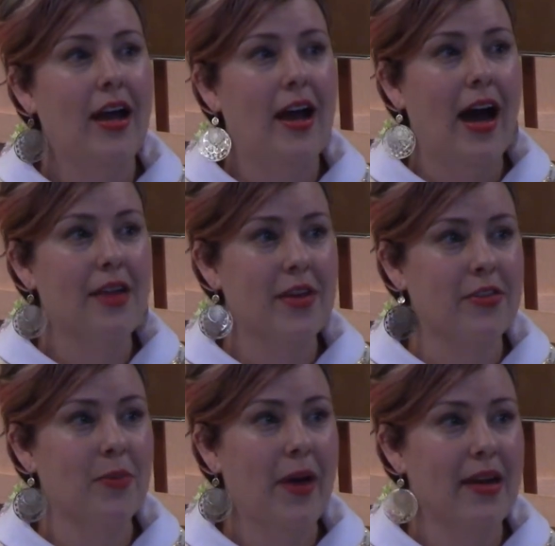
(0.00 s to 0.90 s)
I think
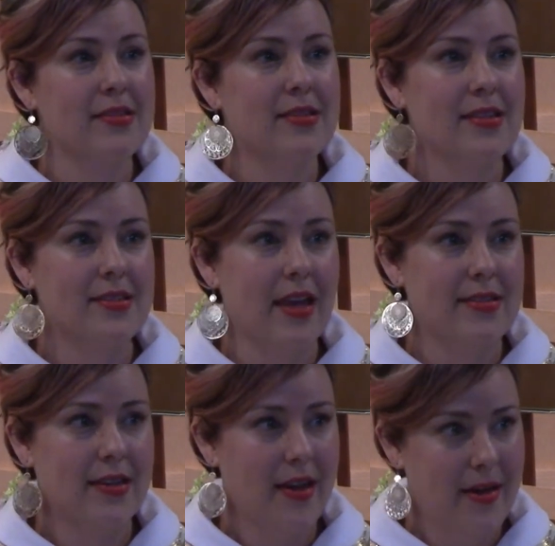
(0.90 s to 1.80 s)
the best is yet
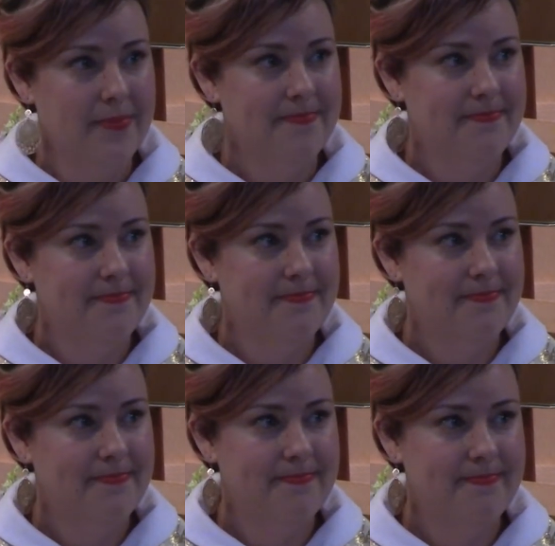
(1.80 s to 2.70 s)
to come.
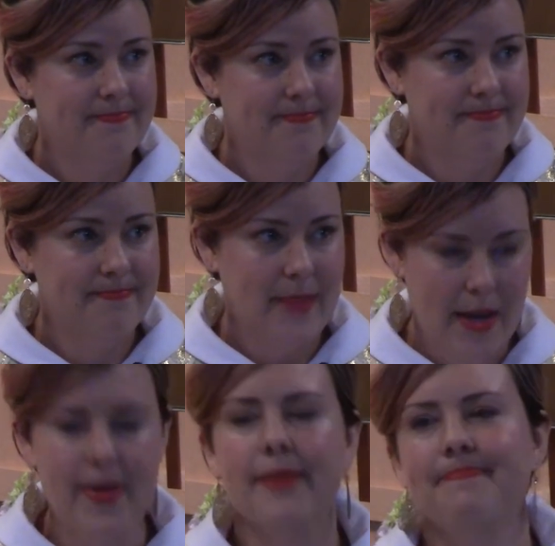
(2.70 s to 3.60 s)

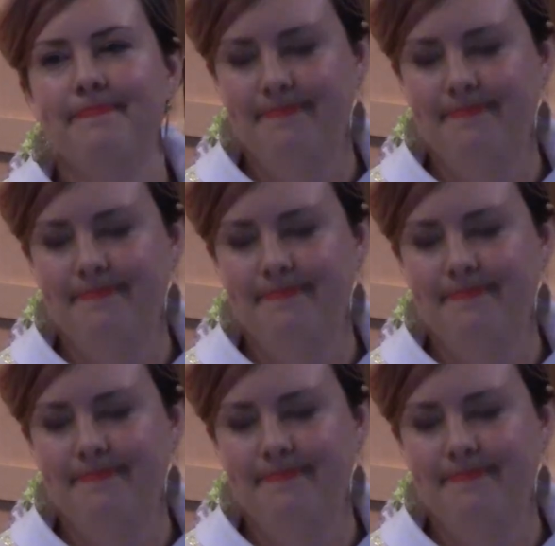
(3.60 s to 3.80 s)
Amen.